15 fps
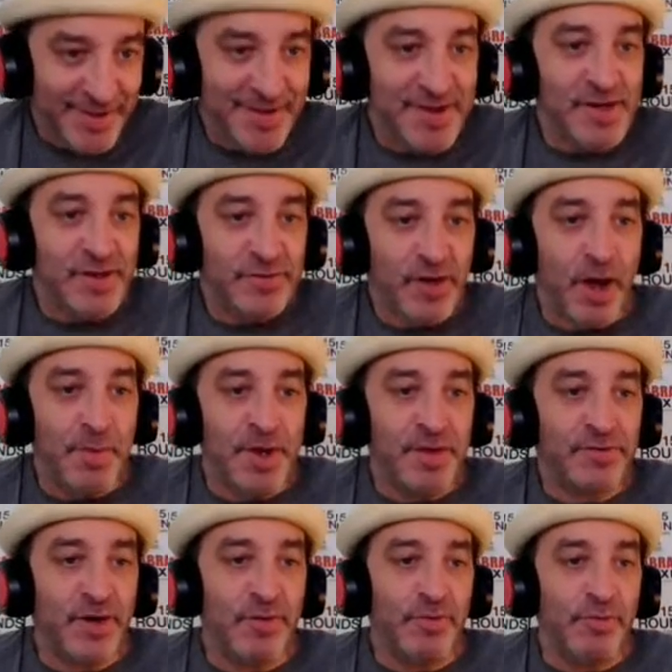So I
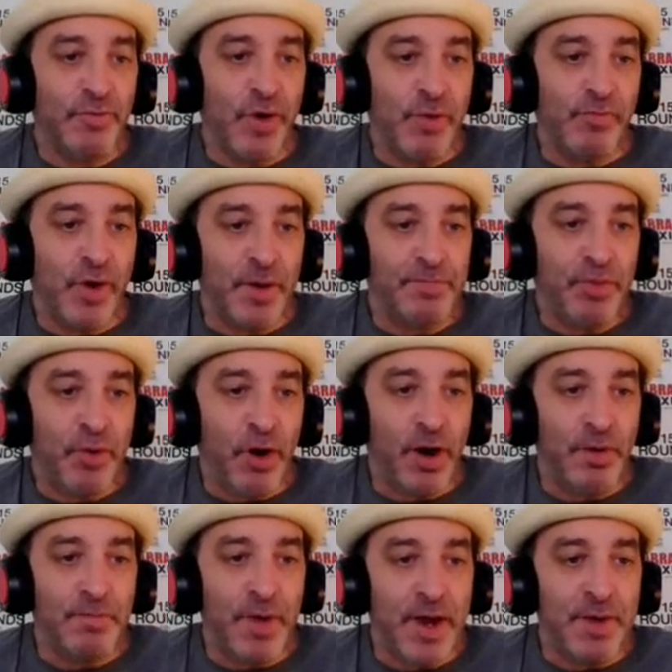mean, so what
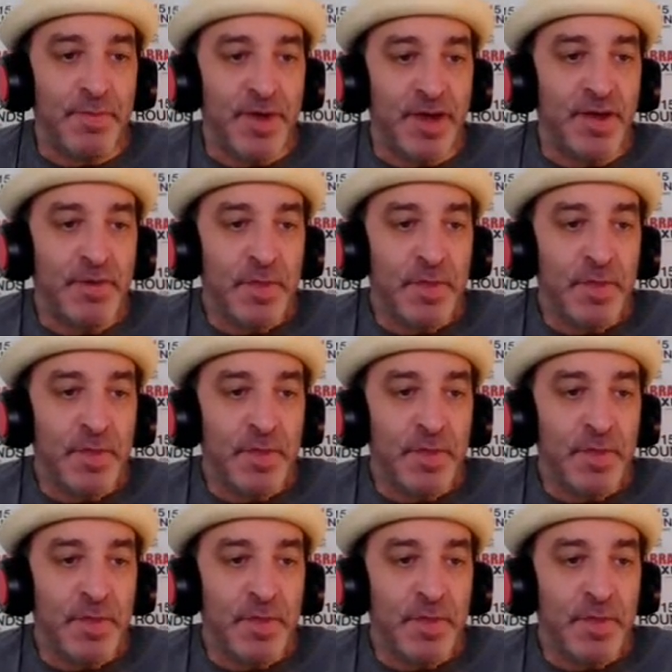part maybe,